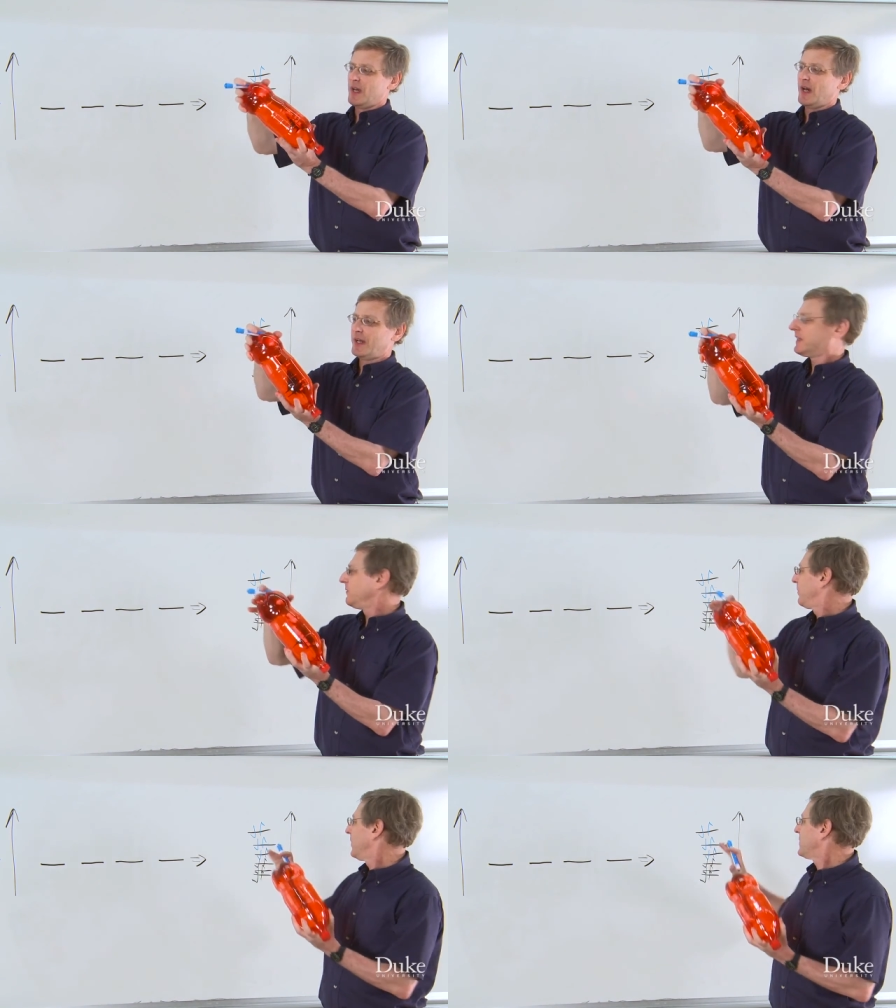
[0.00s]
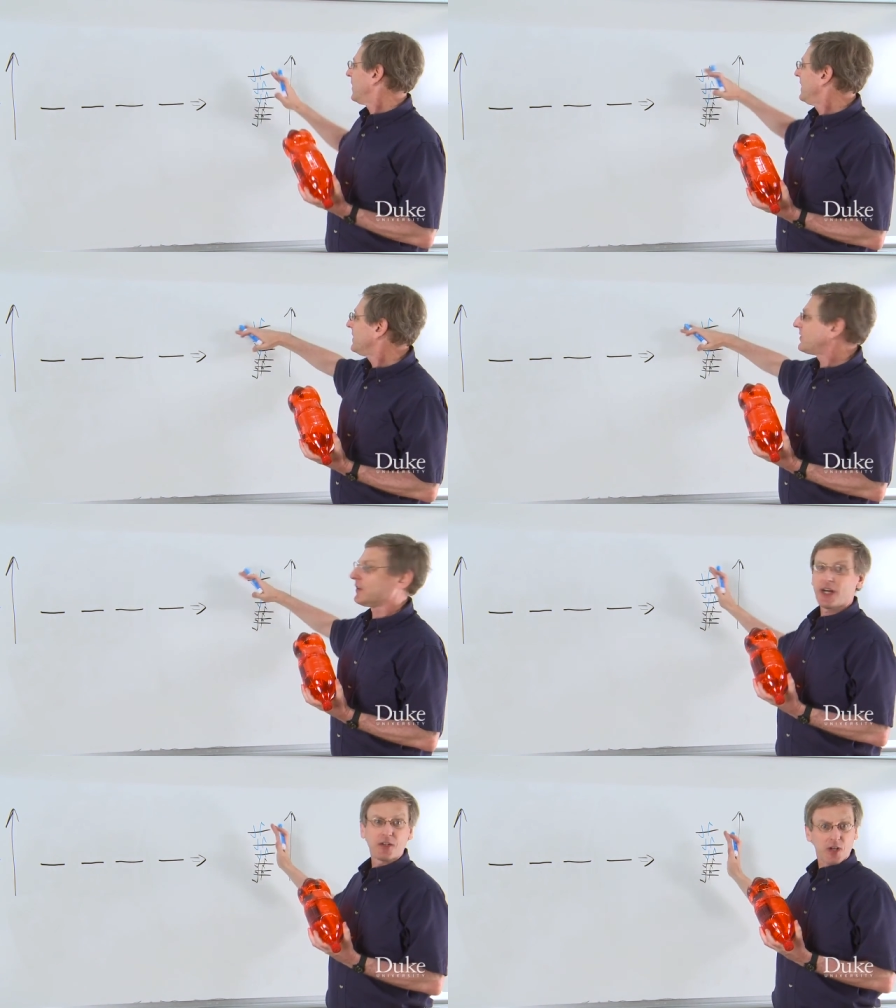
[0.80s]
I can push on these
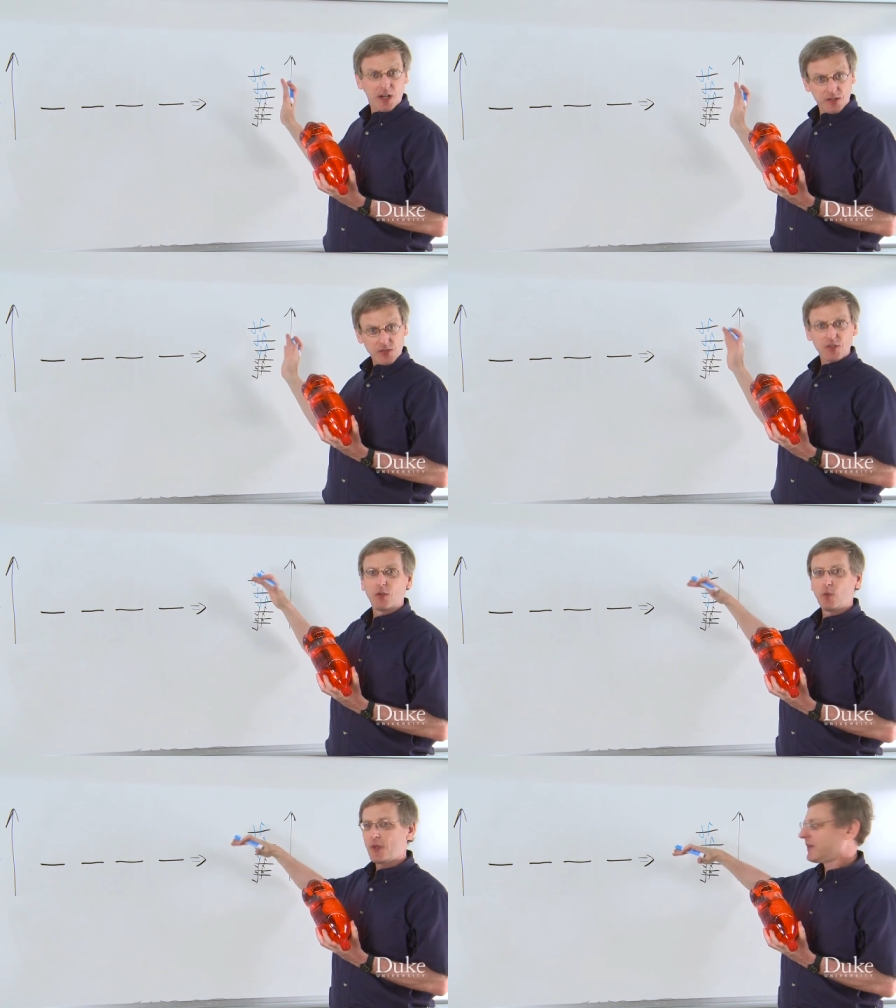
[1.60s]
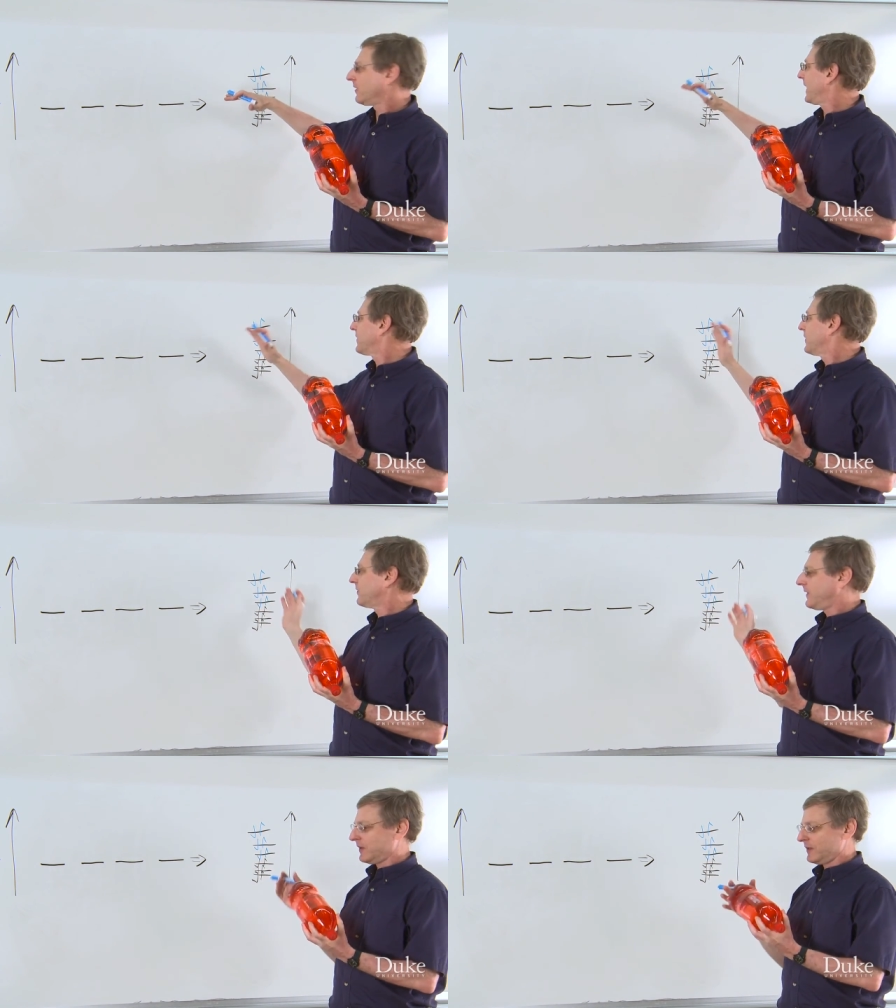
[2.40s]
electrons with an electric
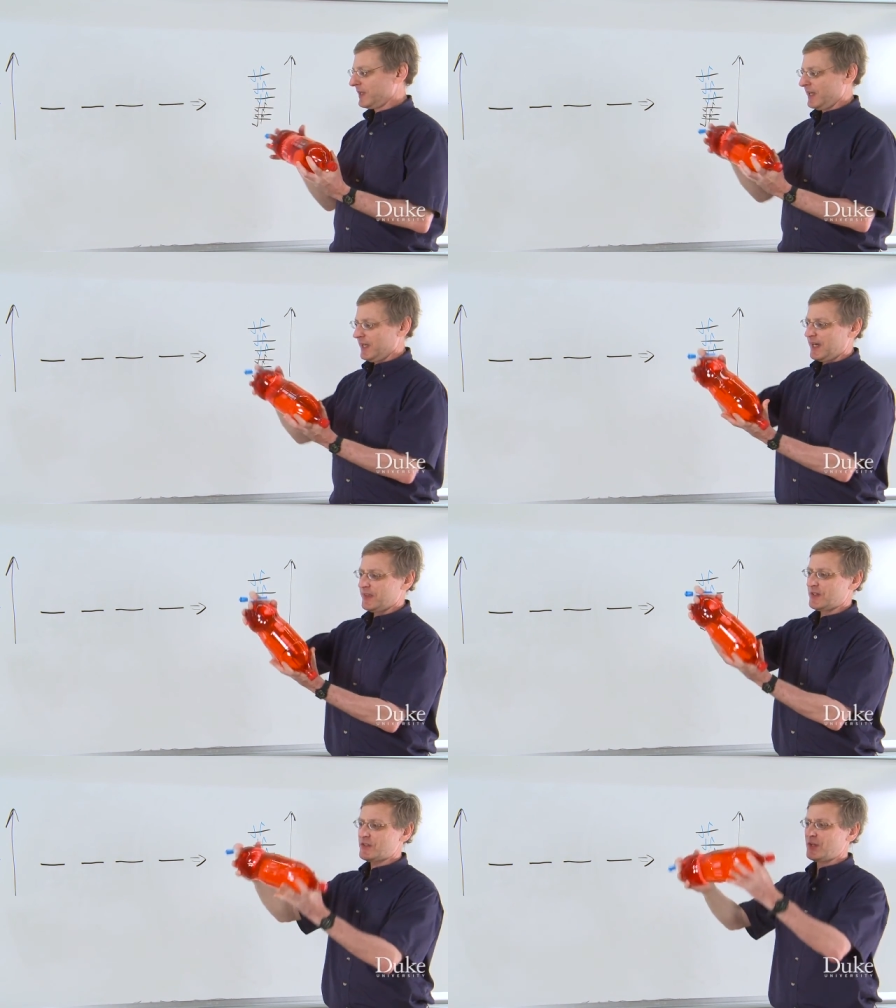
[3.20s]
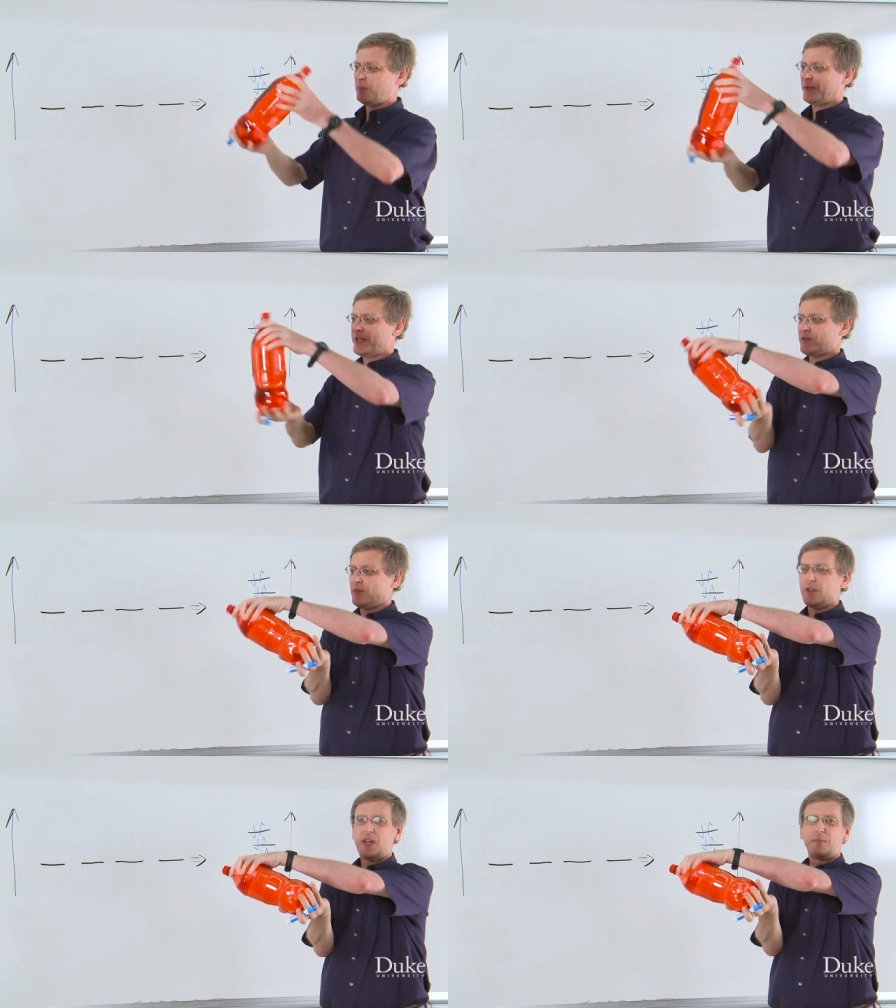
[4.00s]
field, and there's no place
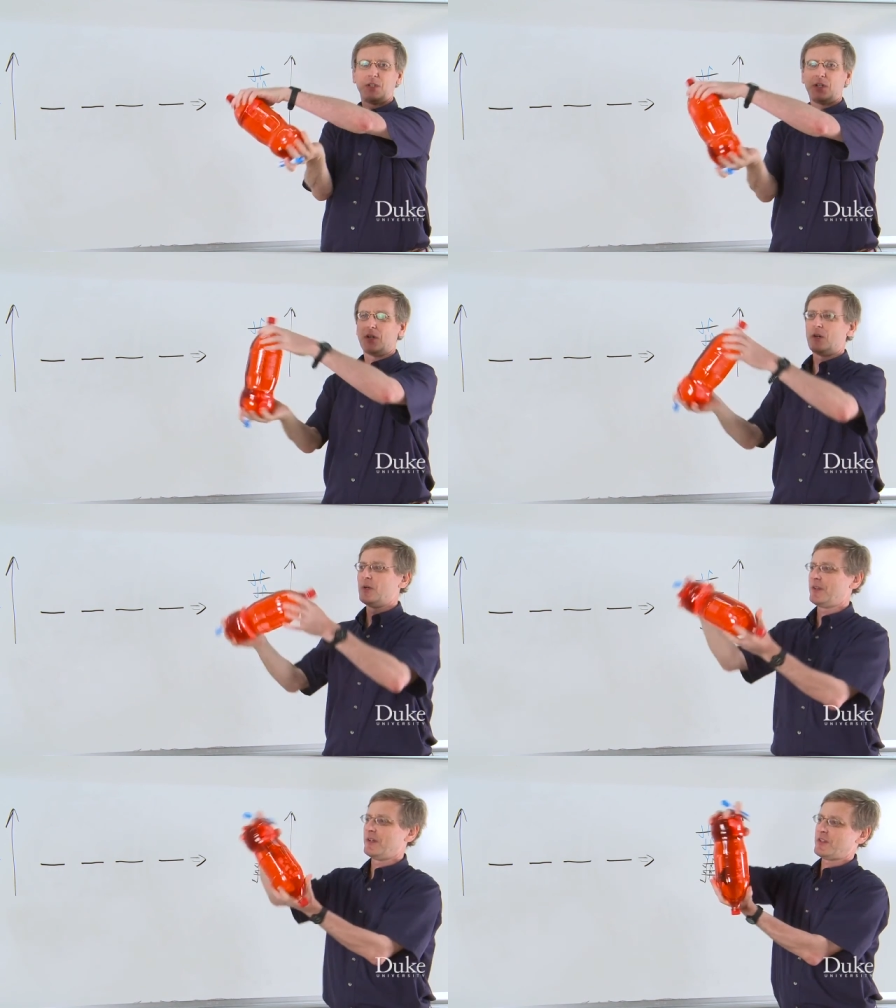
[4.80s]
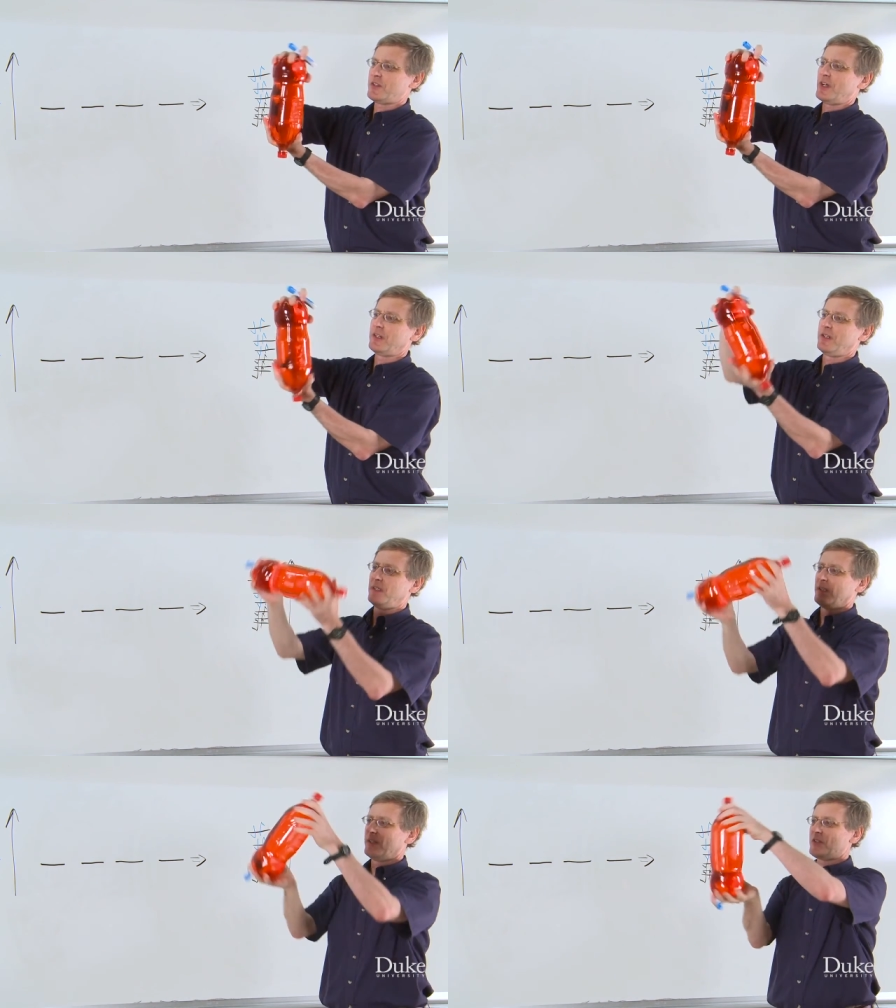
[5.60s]
for them to go. They're stuck
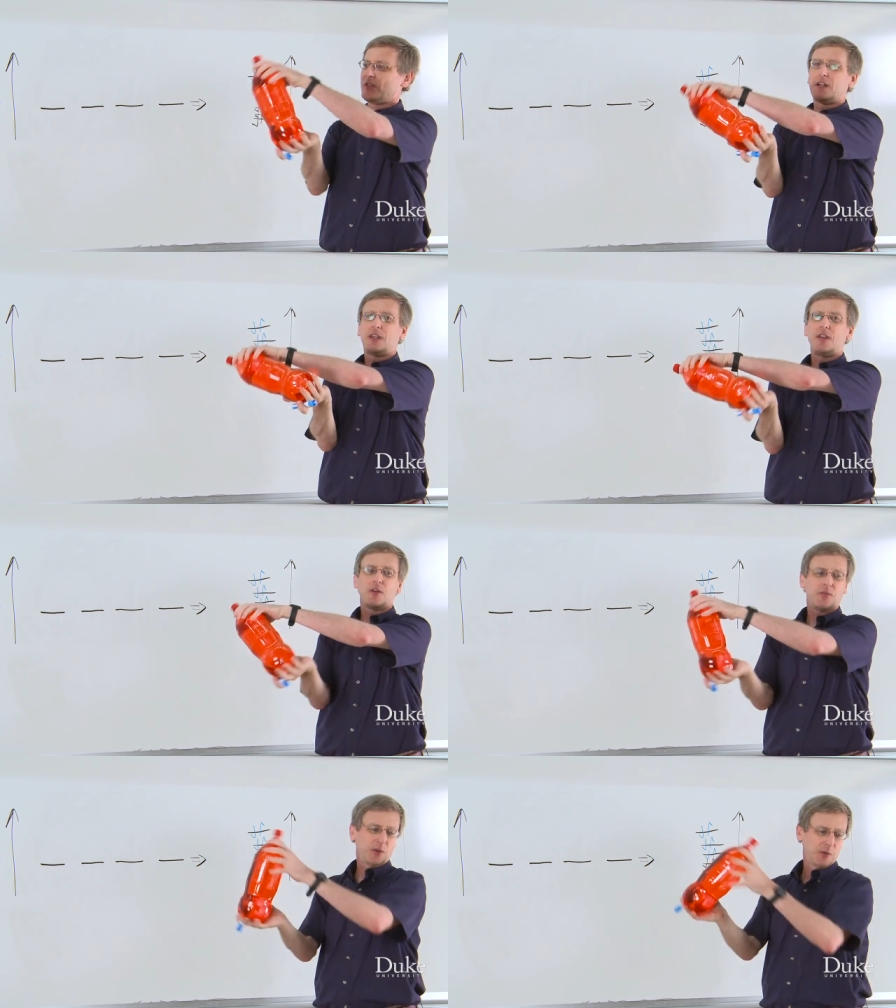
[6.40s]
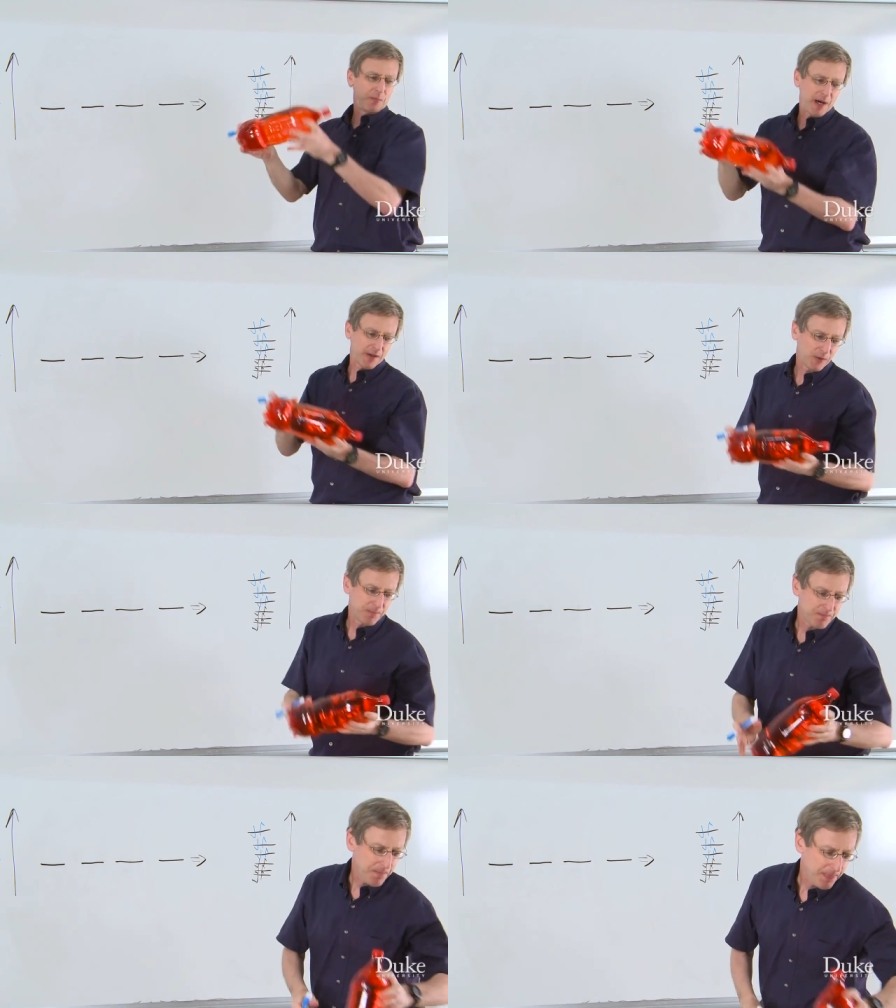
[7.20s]
in their filled bottle.
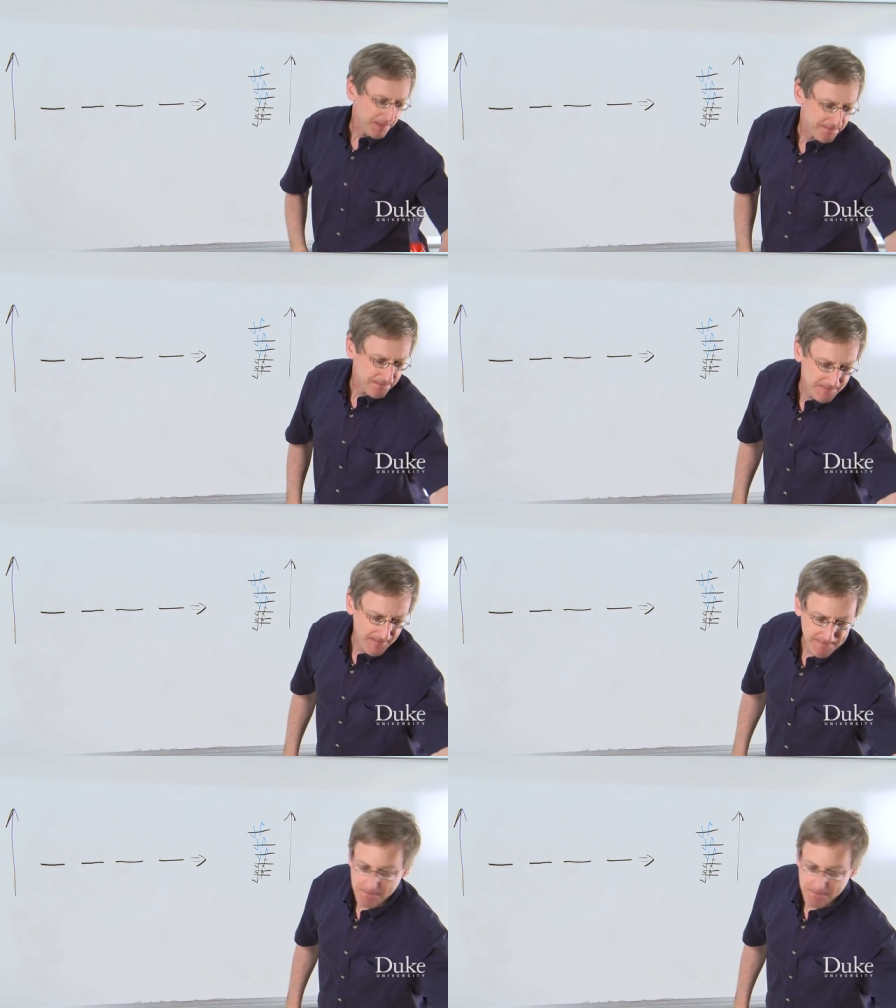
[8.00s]
Okay.